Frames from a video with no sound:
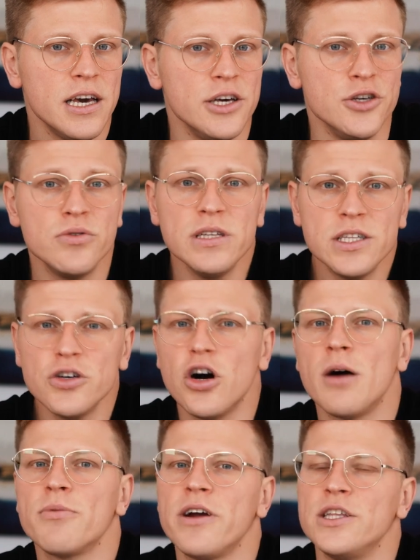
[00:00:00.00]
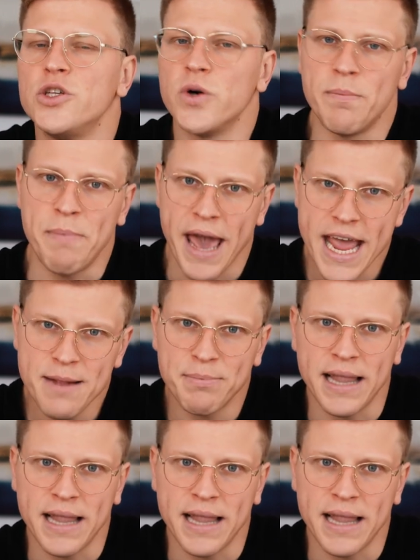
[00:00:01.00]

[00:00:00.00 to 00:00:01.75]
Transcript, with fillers: you'll need to upgrade to a paid